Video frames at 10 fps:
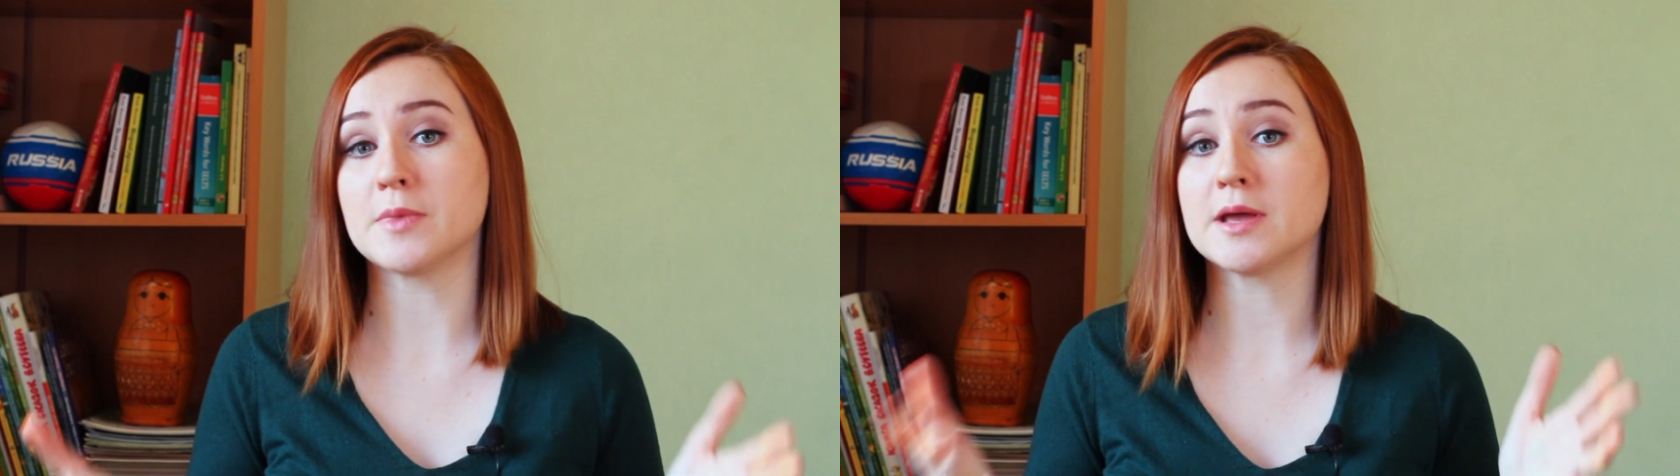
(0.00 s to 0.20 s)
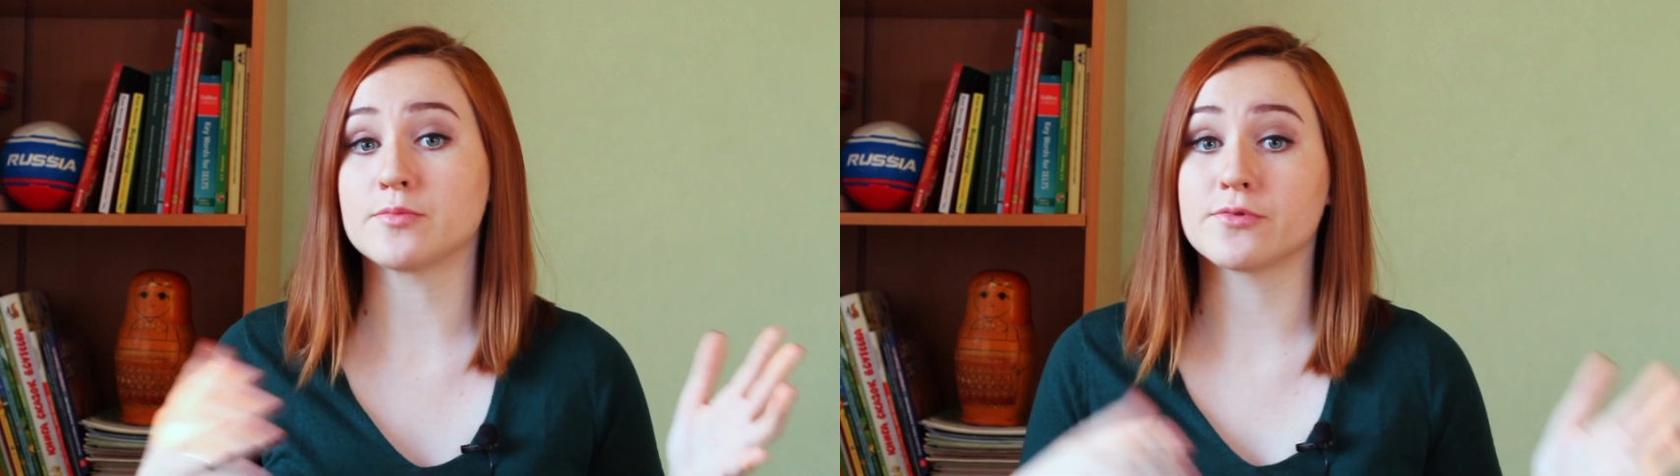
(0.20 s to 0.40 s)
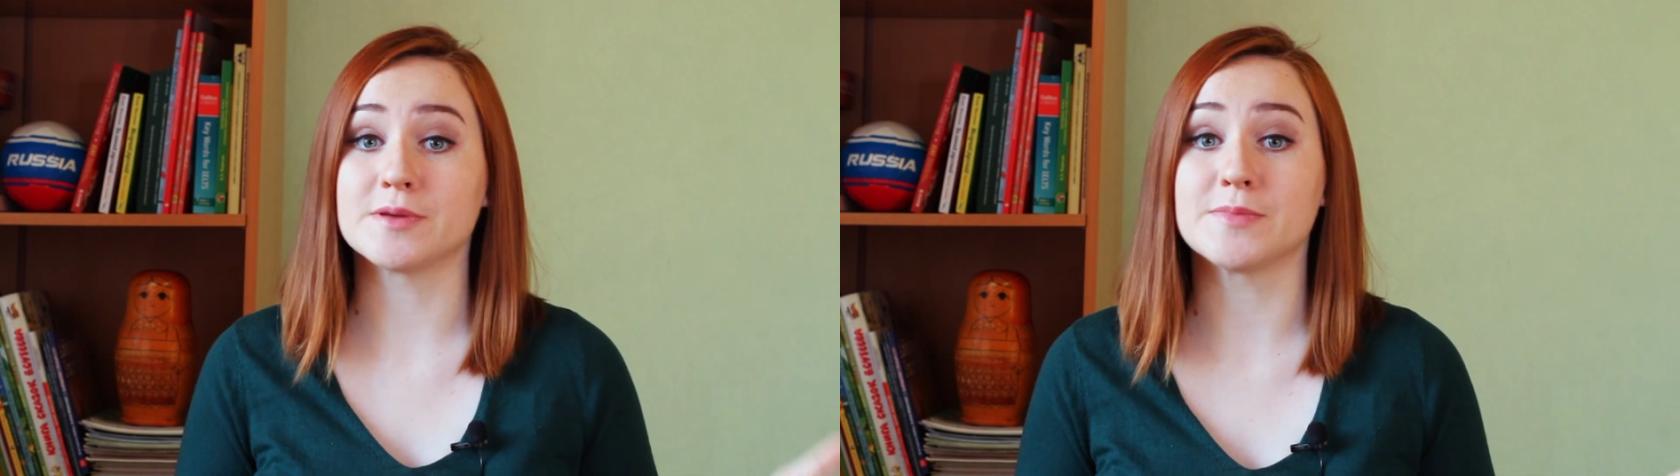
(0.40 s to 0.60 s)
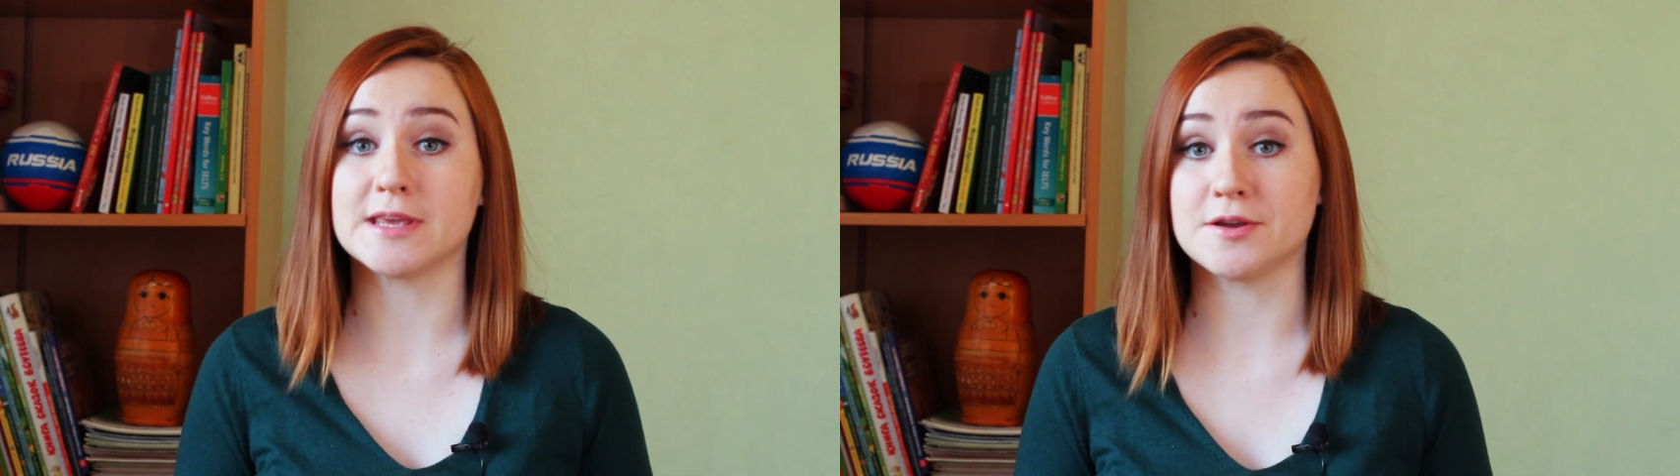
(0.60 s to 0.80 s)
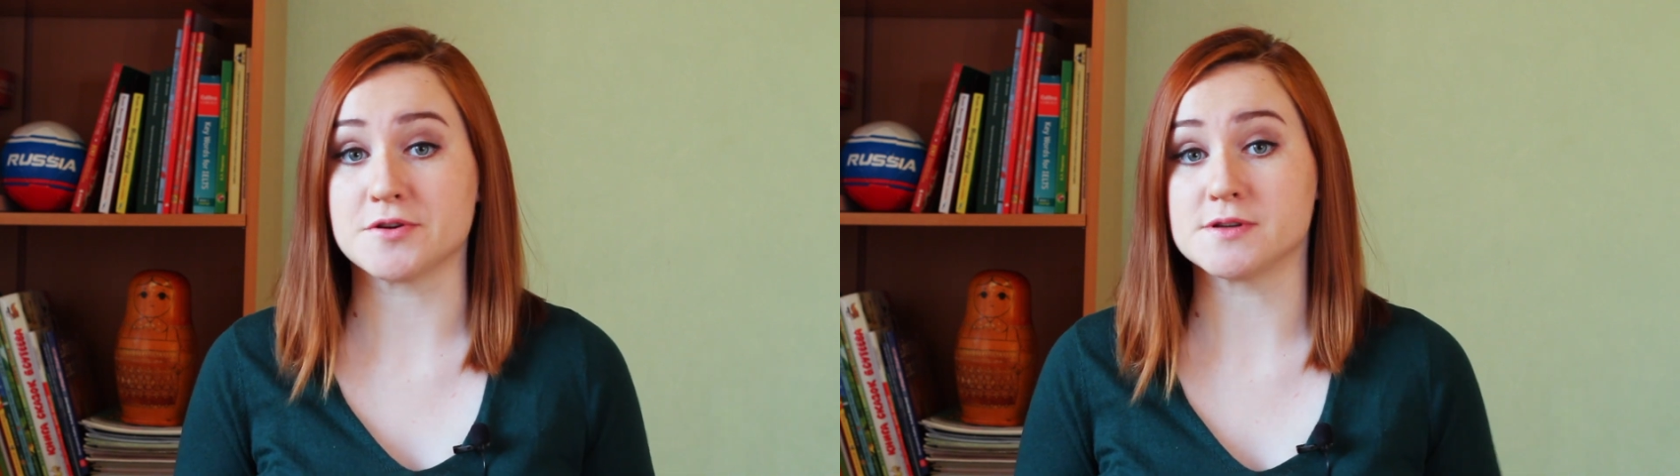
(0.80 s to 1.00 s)
my
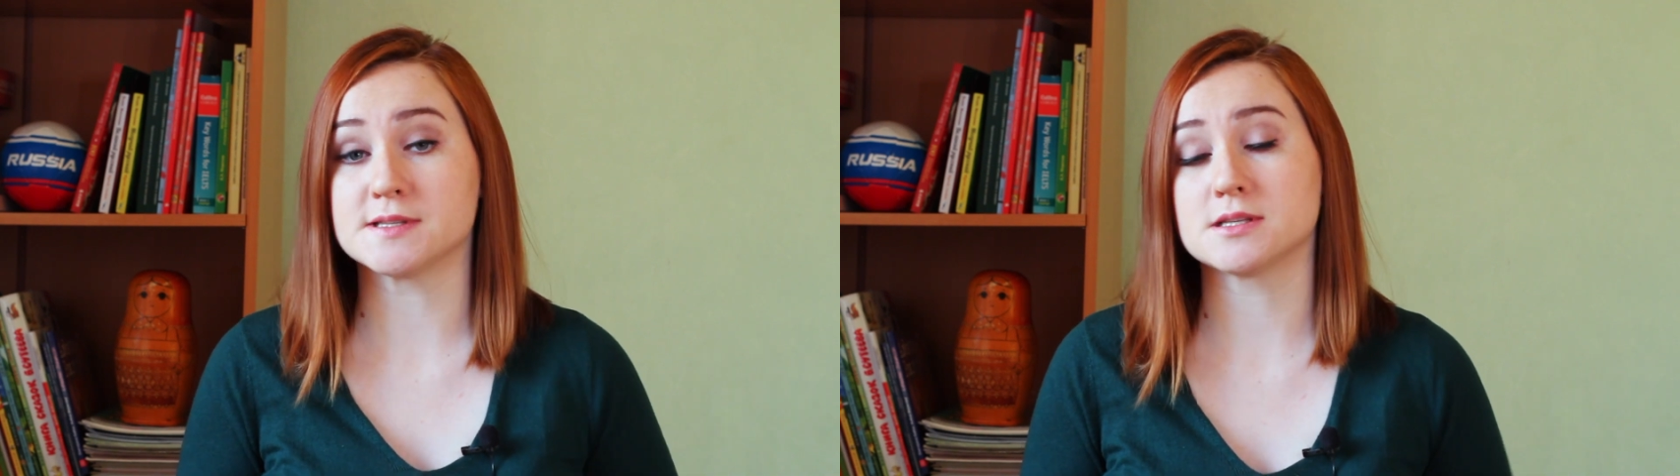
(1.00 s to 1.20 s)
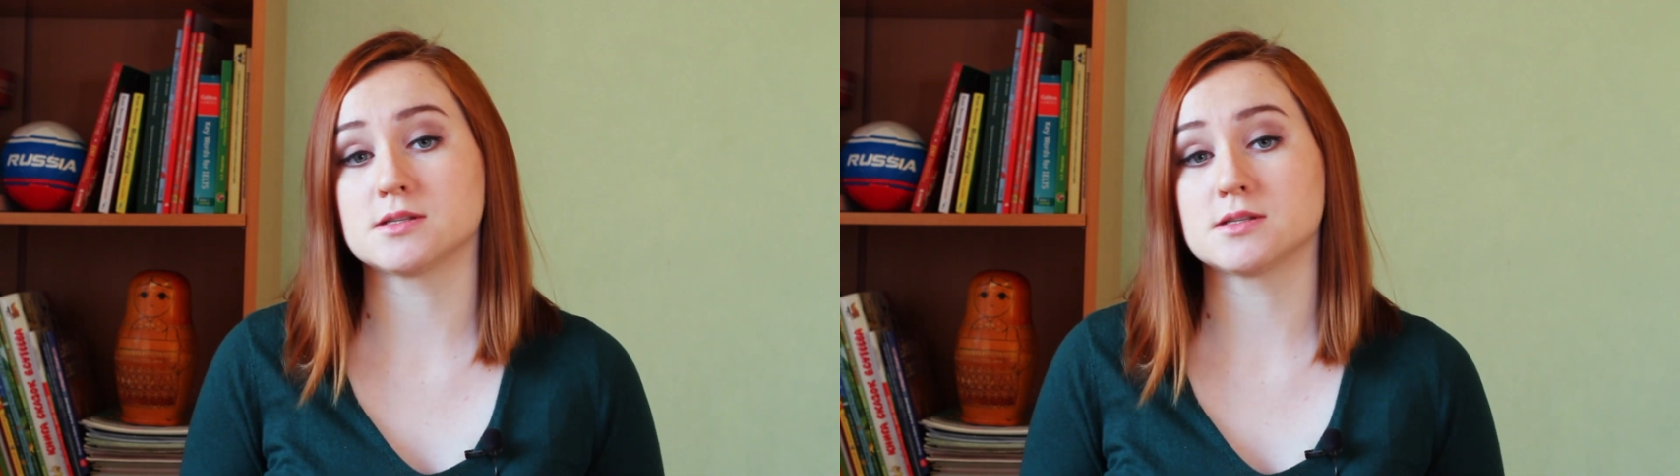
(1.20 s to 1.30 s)
premieres.